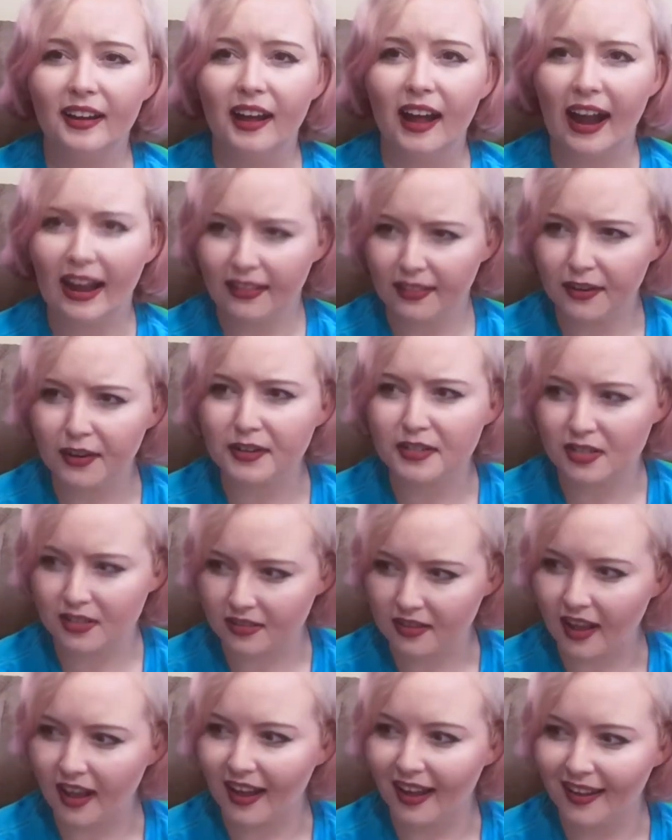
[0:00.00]
I learned a
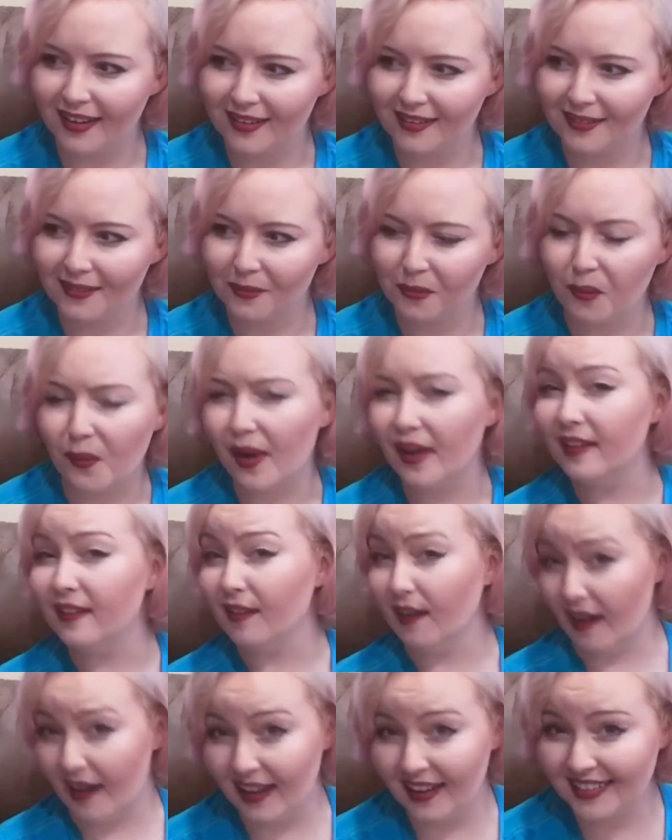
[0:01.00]
lot what
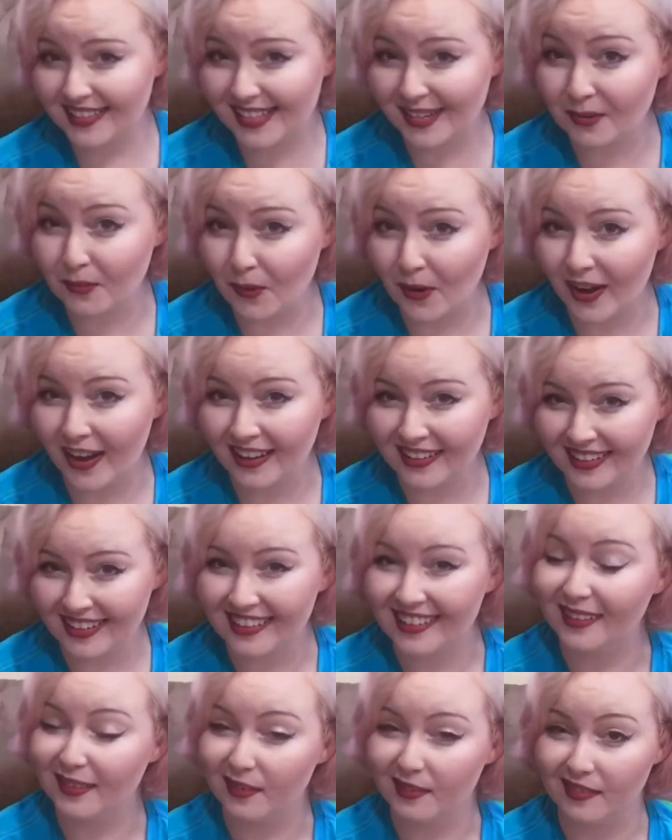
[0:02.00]
not to want
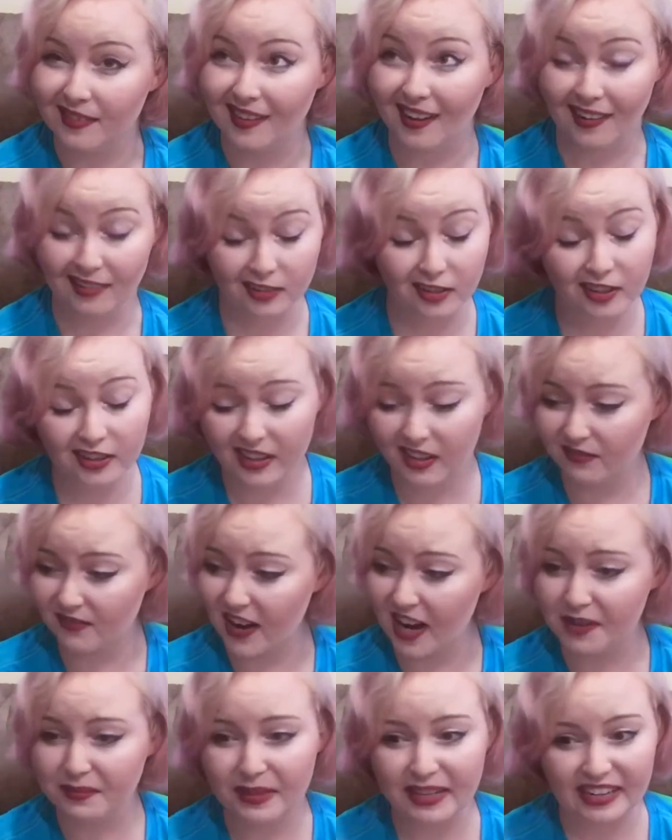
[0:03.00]
in a learning
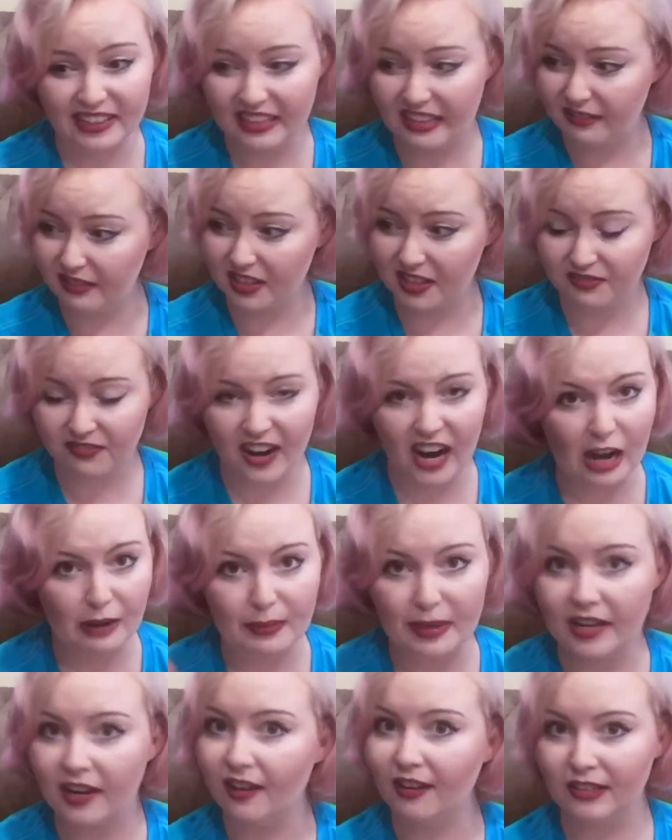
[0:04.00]
environment, a living
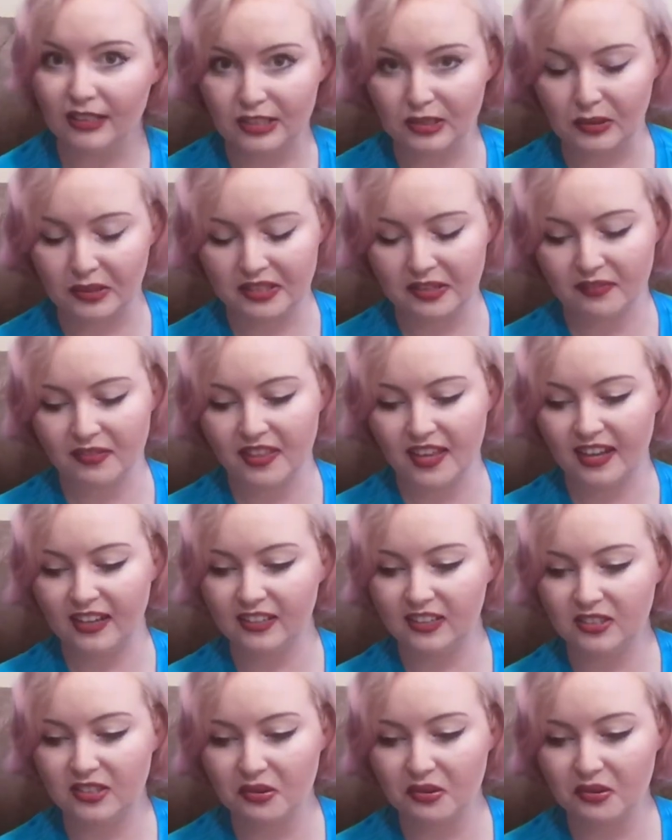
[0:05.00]
environment, all sorts of things.